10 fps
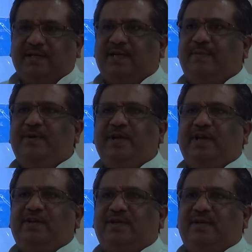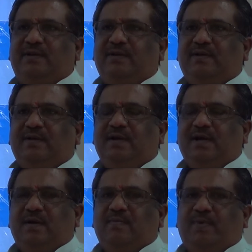Communication
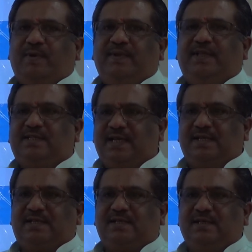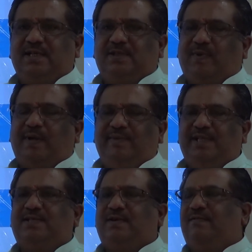between the cells is by
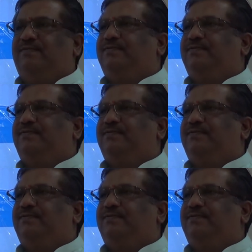means of